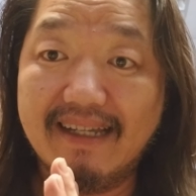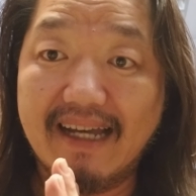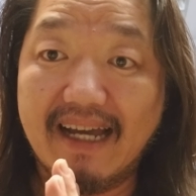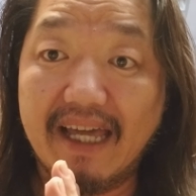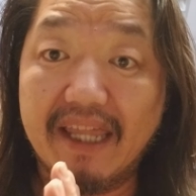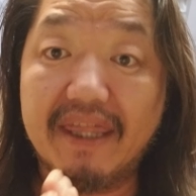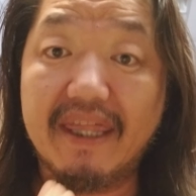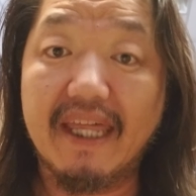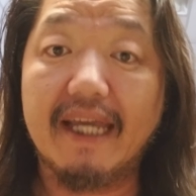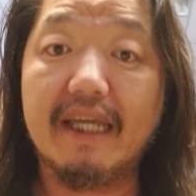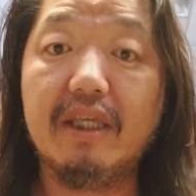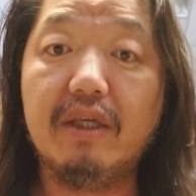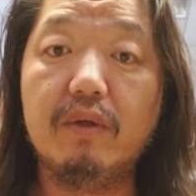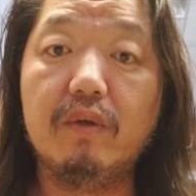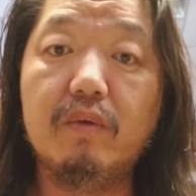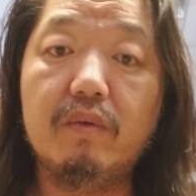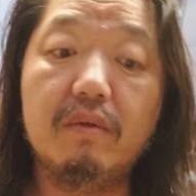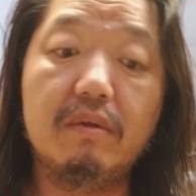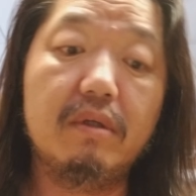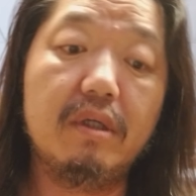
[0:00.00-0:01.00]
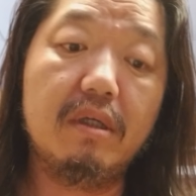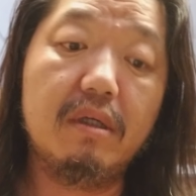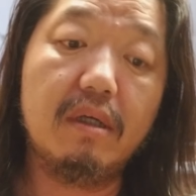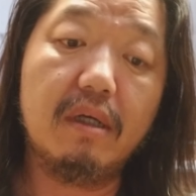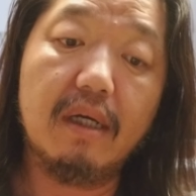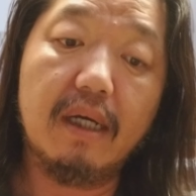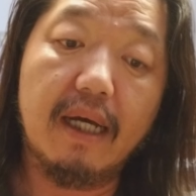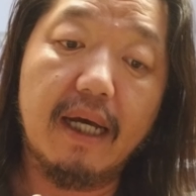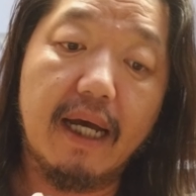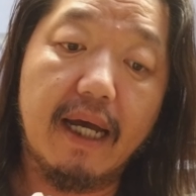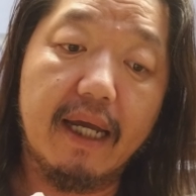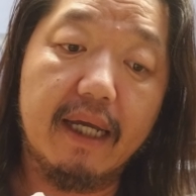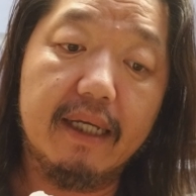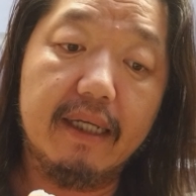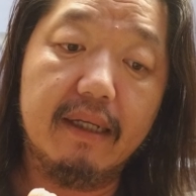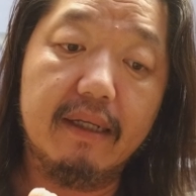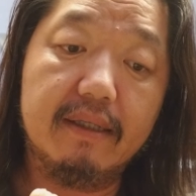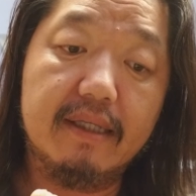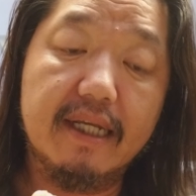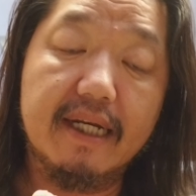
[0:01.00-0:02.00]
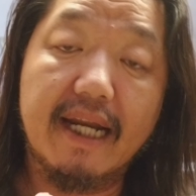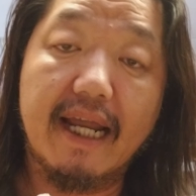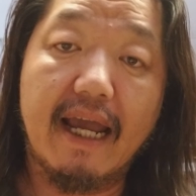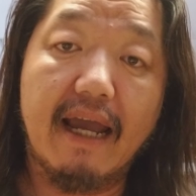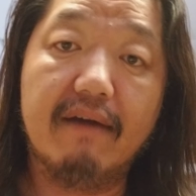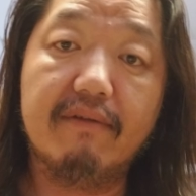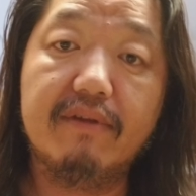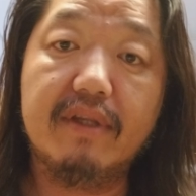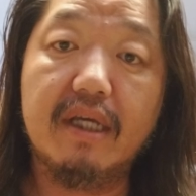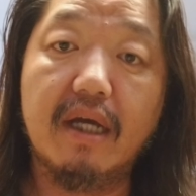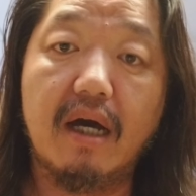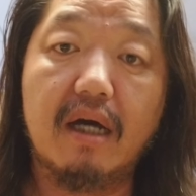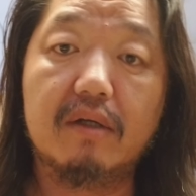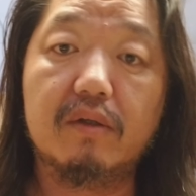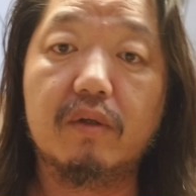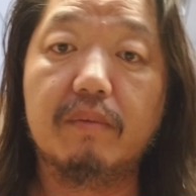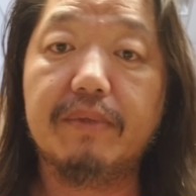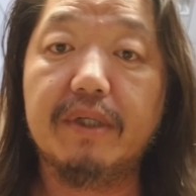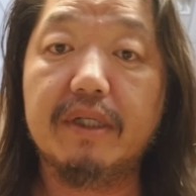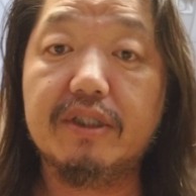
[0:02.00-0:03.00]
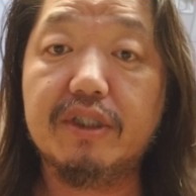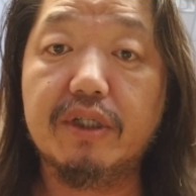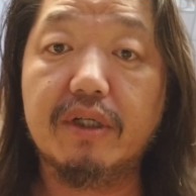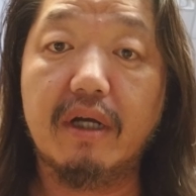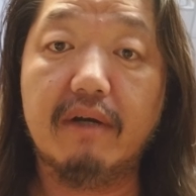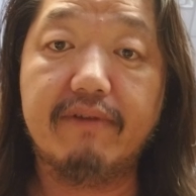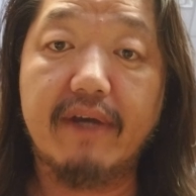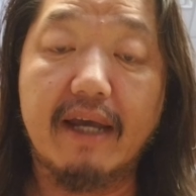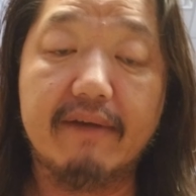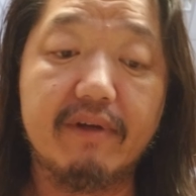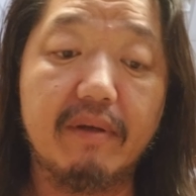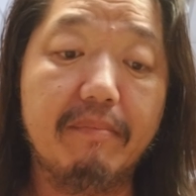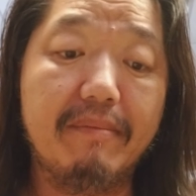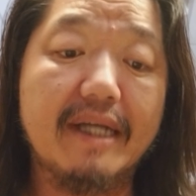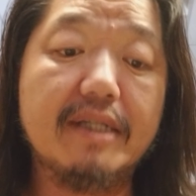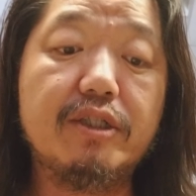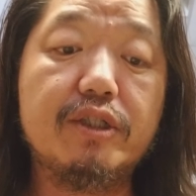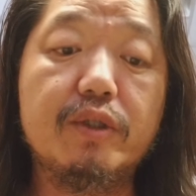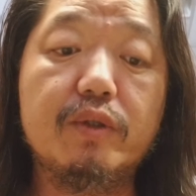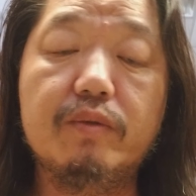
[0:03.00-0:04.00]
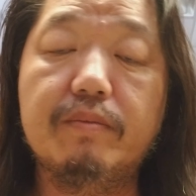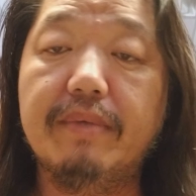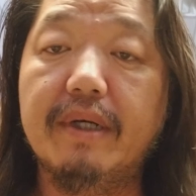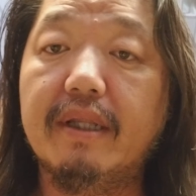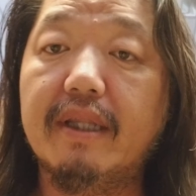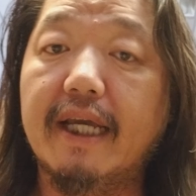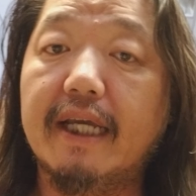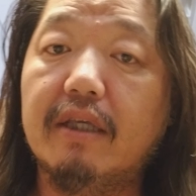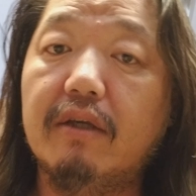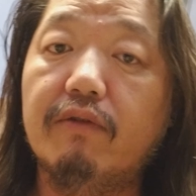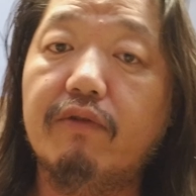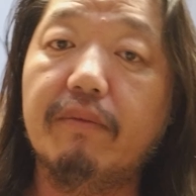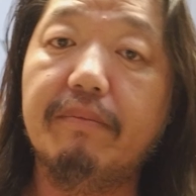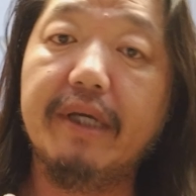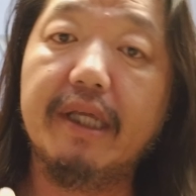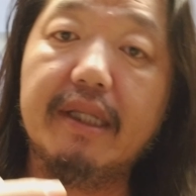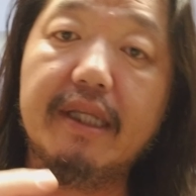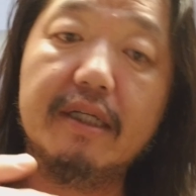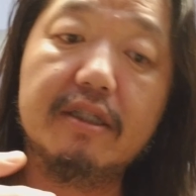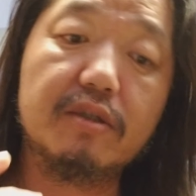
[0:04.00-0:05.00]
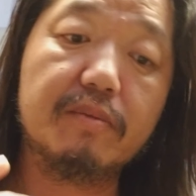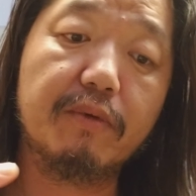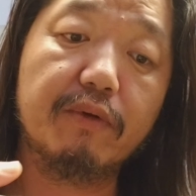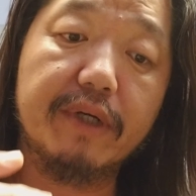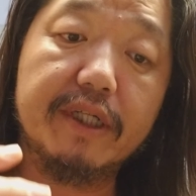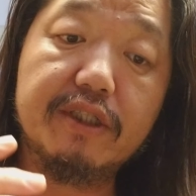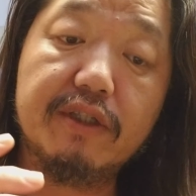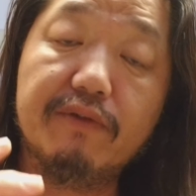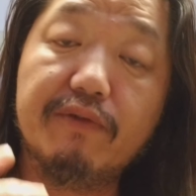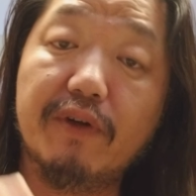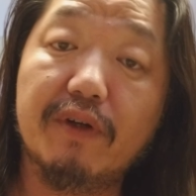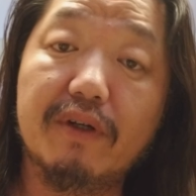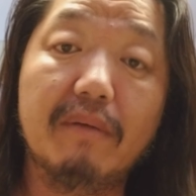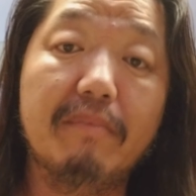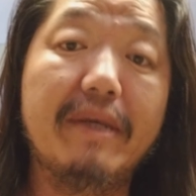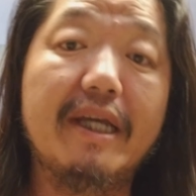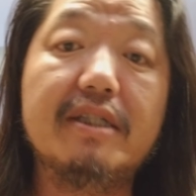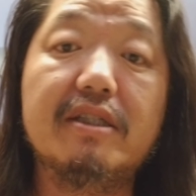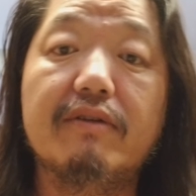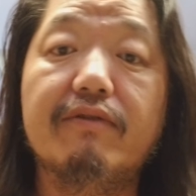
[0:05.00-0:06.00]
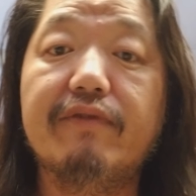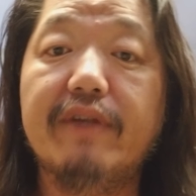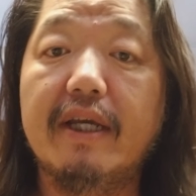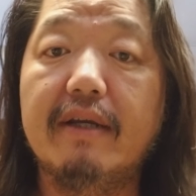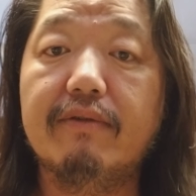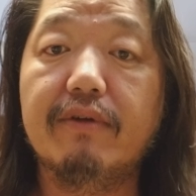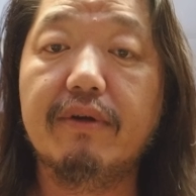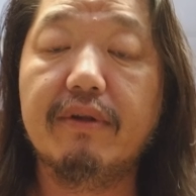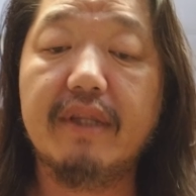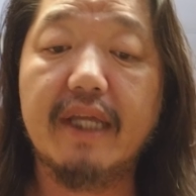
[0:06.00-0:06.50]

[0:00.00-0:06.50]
I thank you. I didn't have the honor or pleasure of having met you, but thank you for being the inspiration for an amazing flavor.